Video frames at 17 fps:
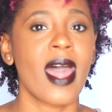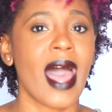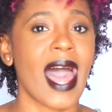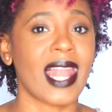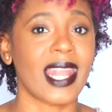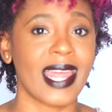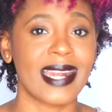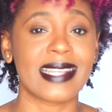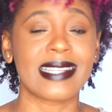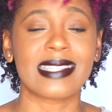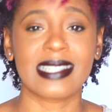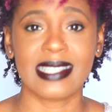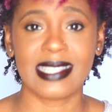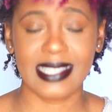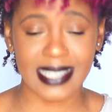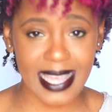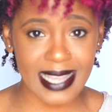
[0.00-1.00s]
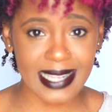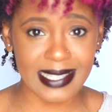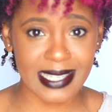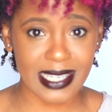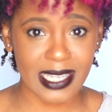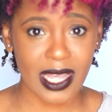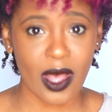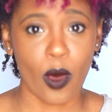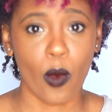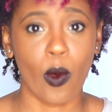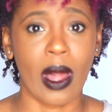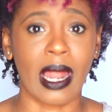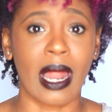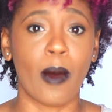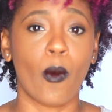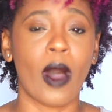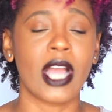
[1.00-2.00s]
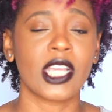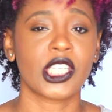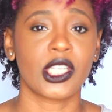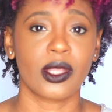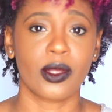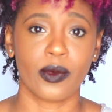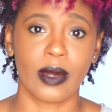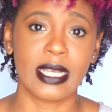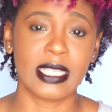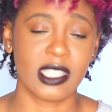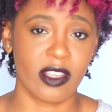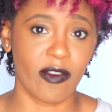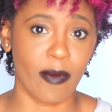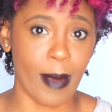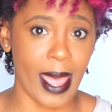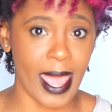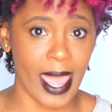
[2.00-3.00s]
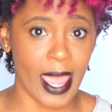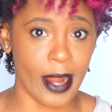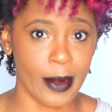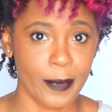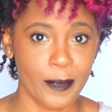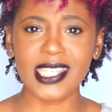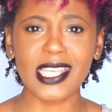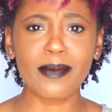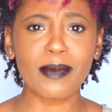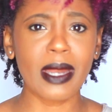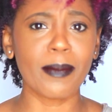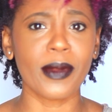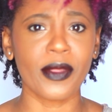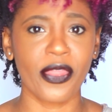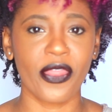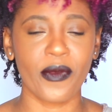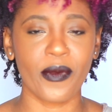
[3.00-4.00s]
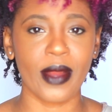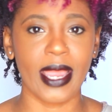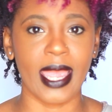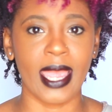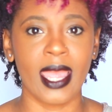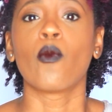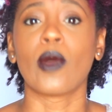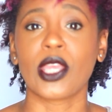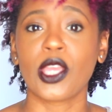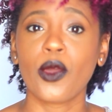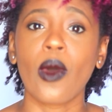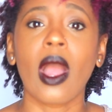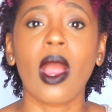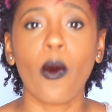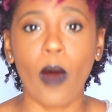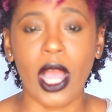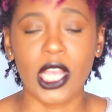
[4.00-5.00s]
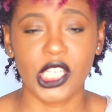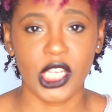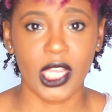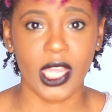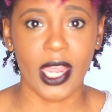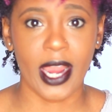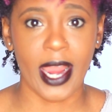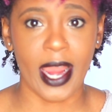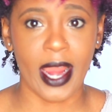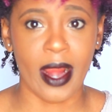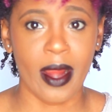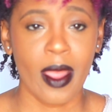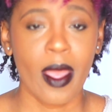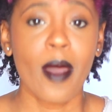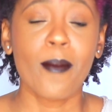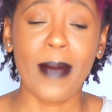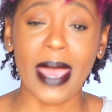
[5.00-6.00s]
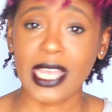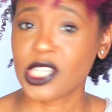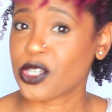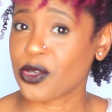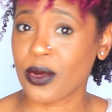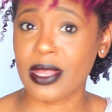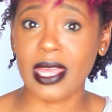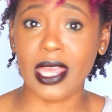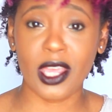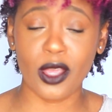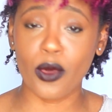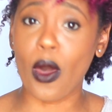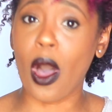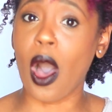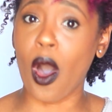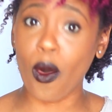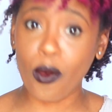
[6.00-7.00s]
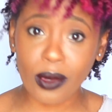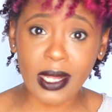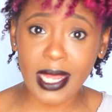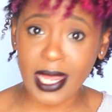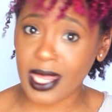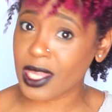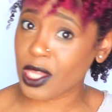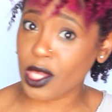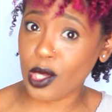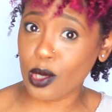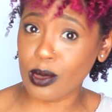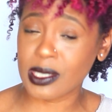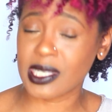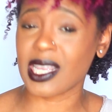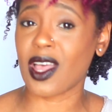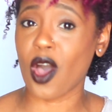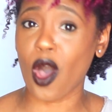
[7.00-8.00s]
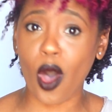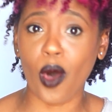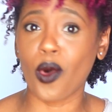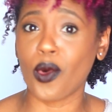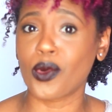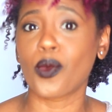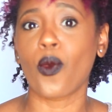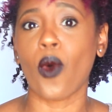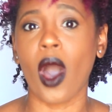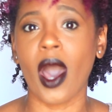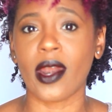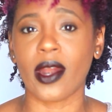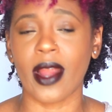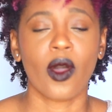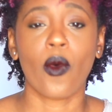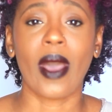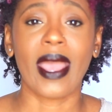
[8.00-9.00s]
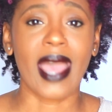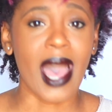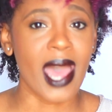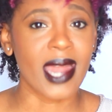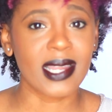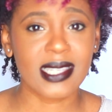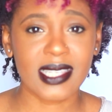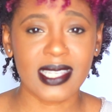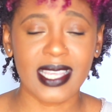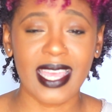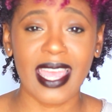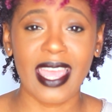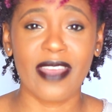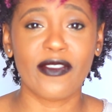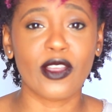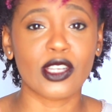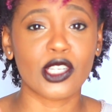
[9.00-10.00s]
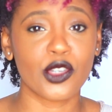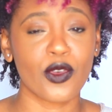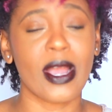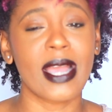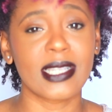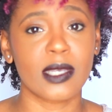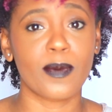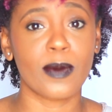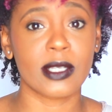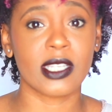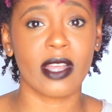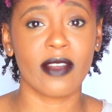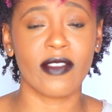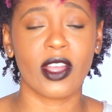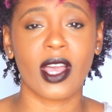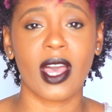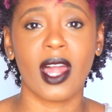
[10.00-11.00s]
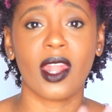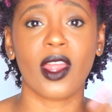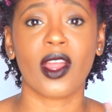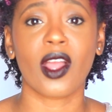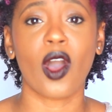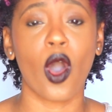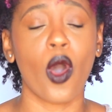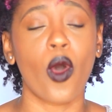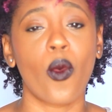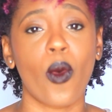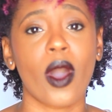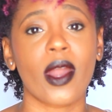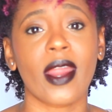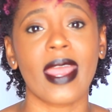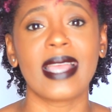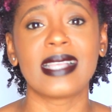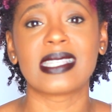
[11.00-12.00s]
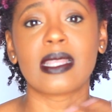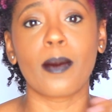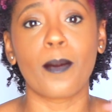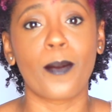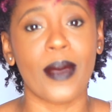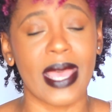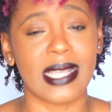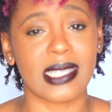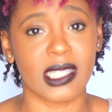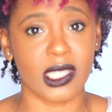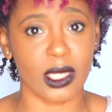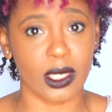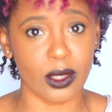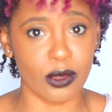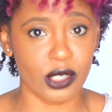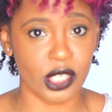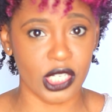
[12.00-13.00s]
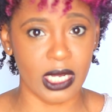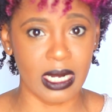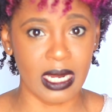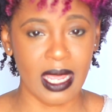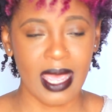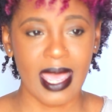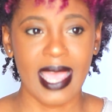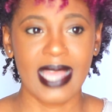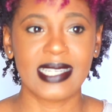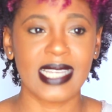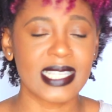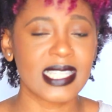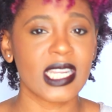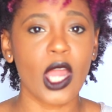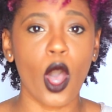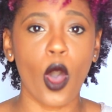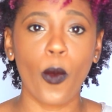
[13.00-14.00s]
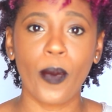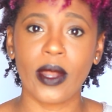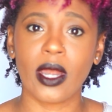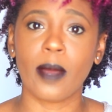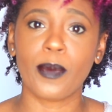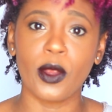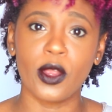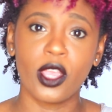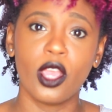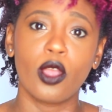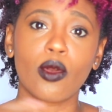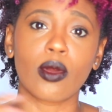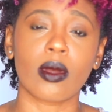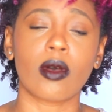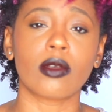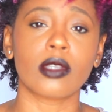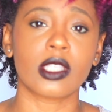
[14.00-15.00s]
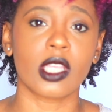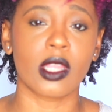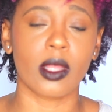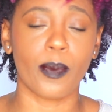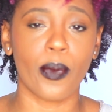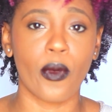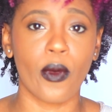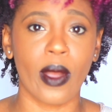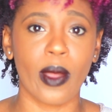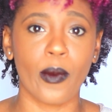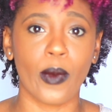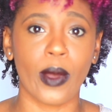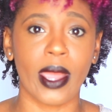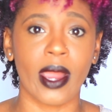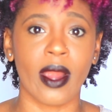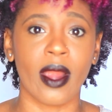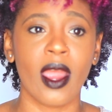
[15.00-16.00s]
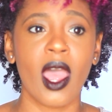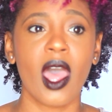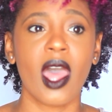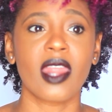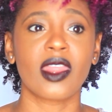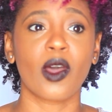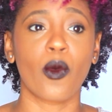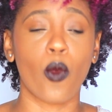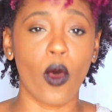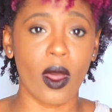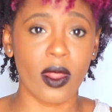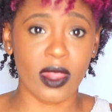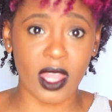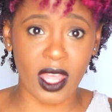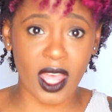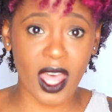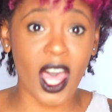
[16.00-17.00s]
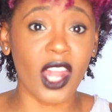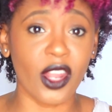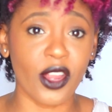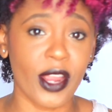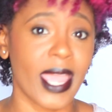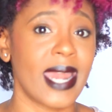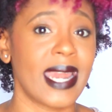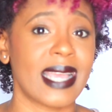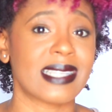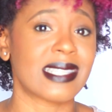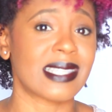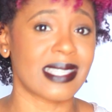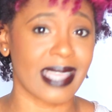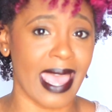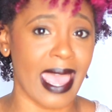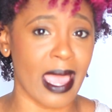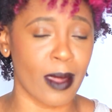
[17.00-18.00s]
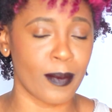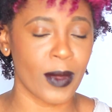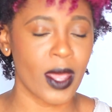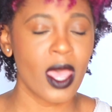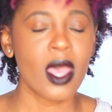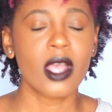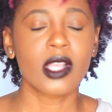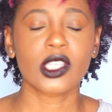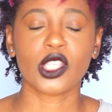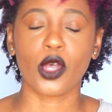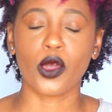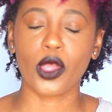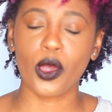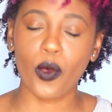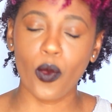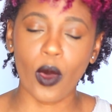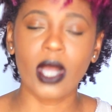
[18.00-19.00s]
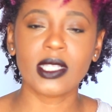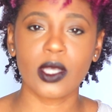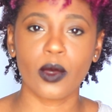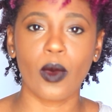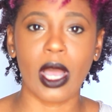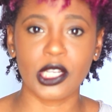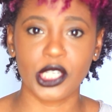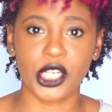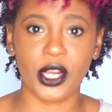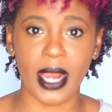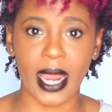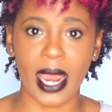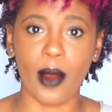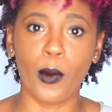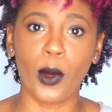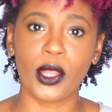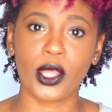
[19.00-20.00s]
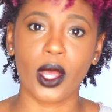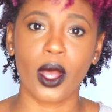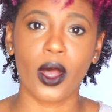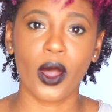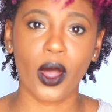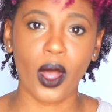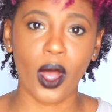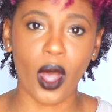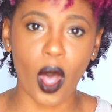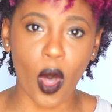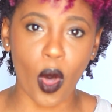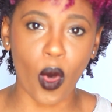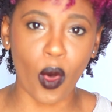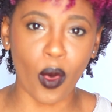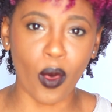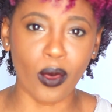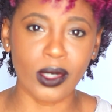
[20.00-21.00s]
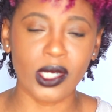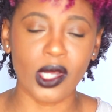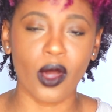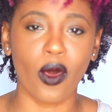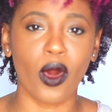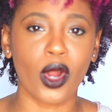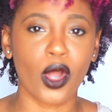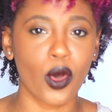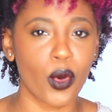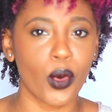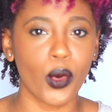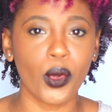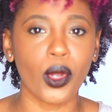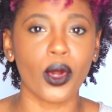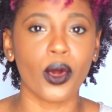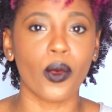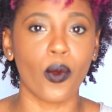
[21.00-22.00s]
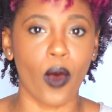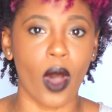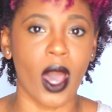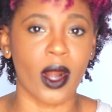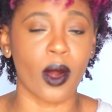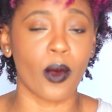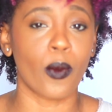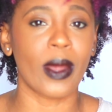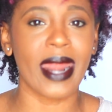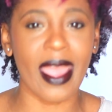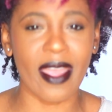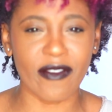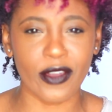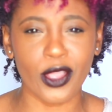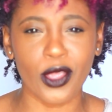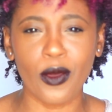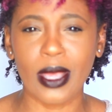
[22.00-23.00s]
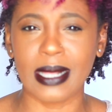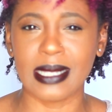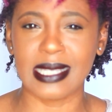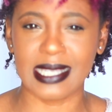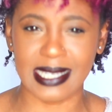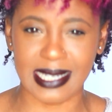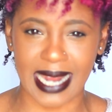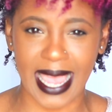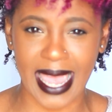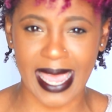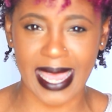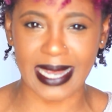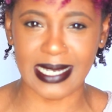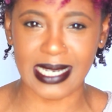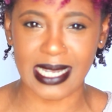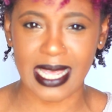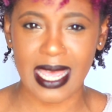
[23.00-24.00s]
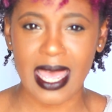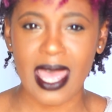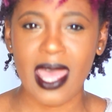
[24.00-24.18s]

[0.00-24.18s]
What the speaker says: I let it sit while I'm washing the rest of my hair. Tip number 3, when you are washing your hair, make sure that you only use cold water. Quite honestly, if you're trying to preserve your color, cold water is the best solution. It doesn't open up your cuticles to the point where the color can escape. So you want to wash your hair with cold or cooler water. Whatever you can stand,